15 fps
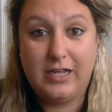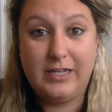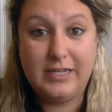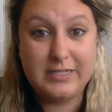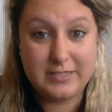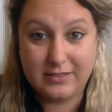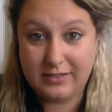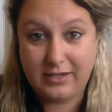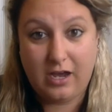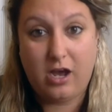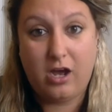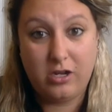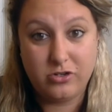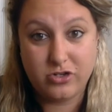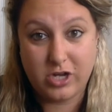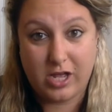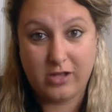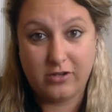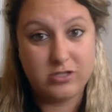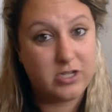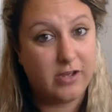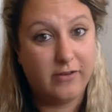easily $100
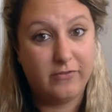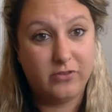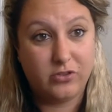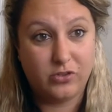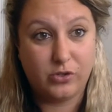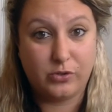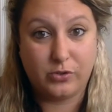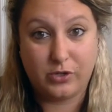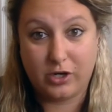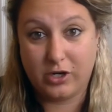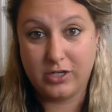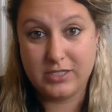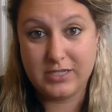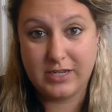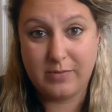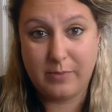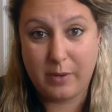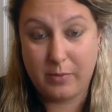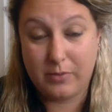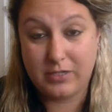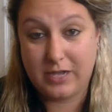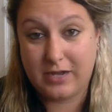of local currency in
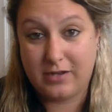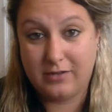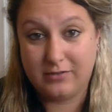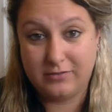paper towel,